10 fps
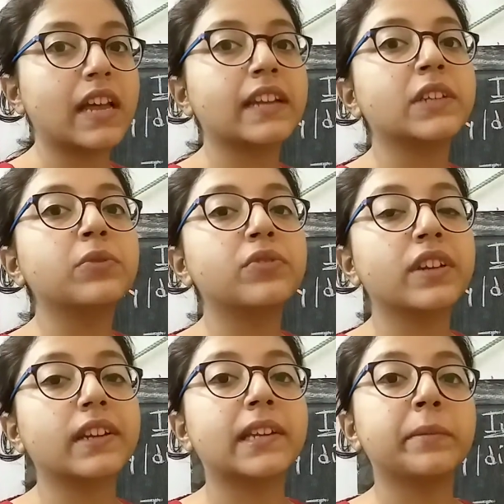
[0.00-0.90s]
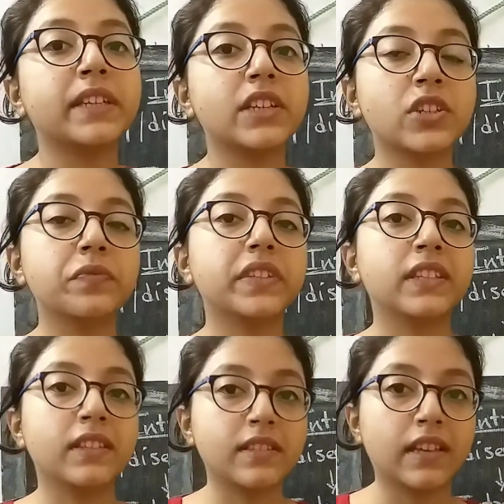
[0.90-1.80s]
and nutrient limitation
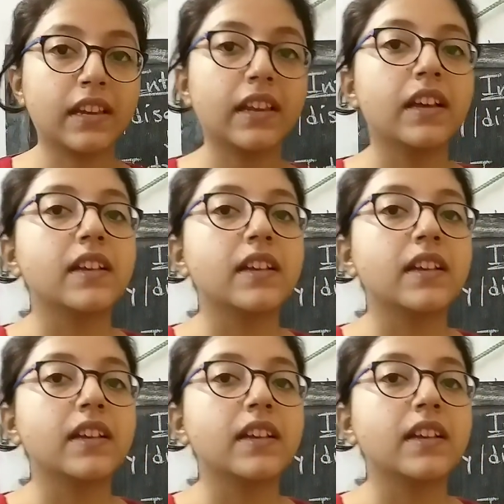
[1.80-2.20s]
within the cell.